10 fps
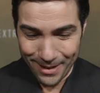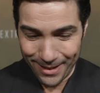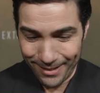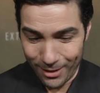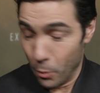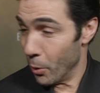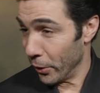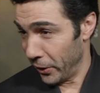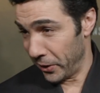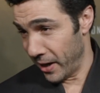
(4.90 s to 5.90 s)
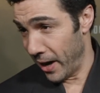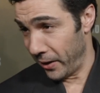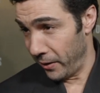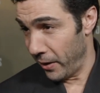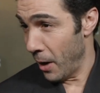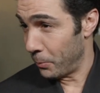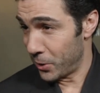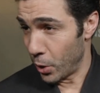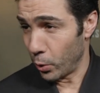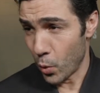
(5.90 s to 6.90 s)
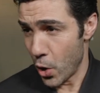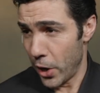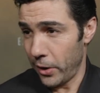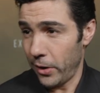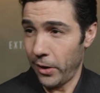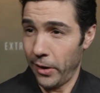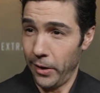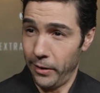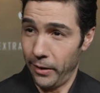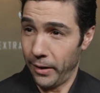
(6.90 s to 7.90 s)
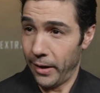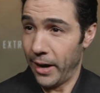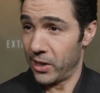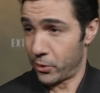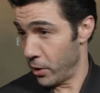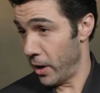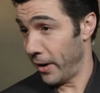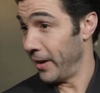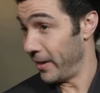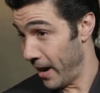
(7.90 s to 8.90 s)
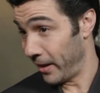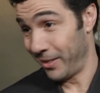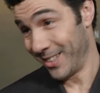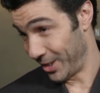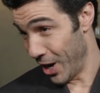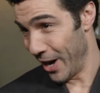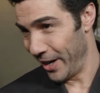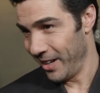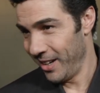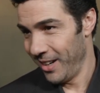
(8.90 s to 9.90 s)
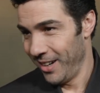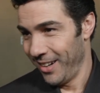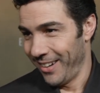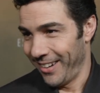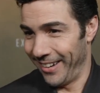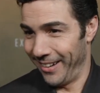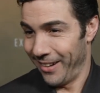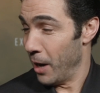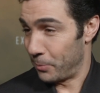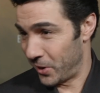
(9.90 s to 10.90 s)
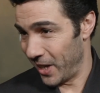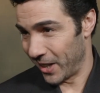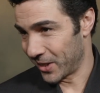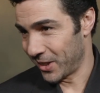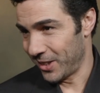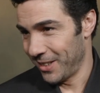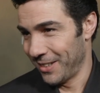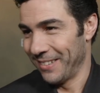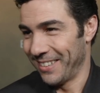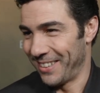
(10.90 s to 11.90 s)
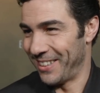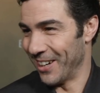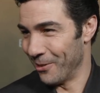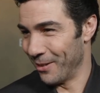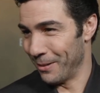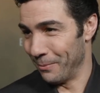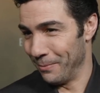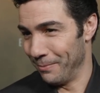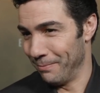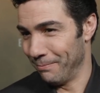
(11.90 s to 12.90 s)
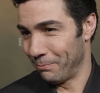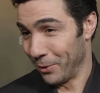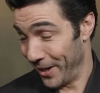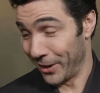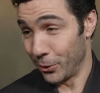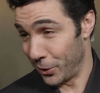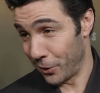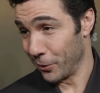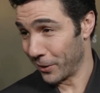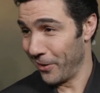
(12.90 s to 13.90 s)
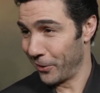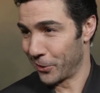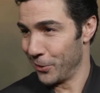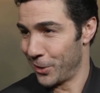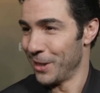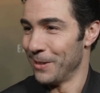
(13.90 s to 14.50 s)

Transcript: uh, Omar Haddad in episode one, and uh, Ezra Haddad, the son, in ep six. So I'm playing two different characters.